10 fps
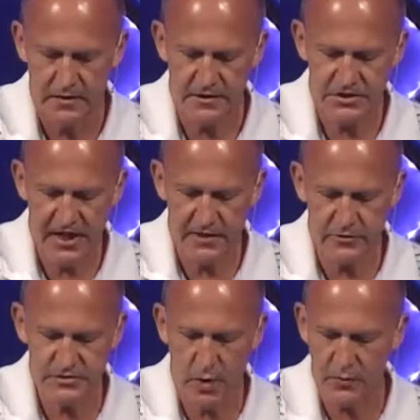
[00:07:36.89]
The shadow
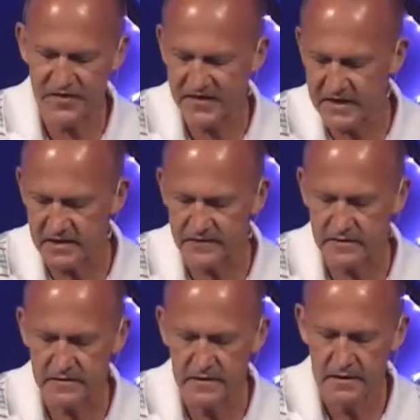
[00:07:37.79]
is what we think of it,
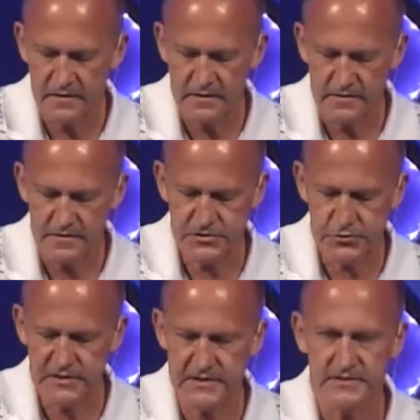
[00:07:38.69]
the
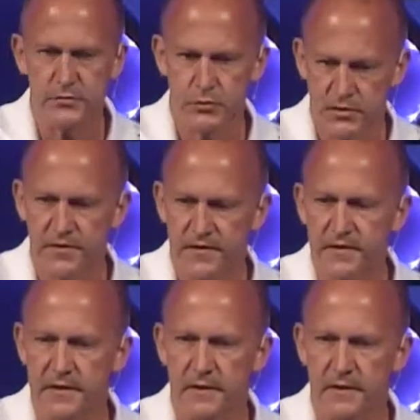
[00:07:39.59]
tree is the real thing.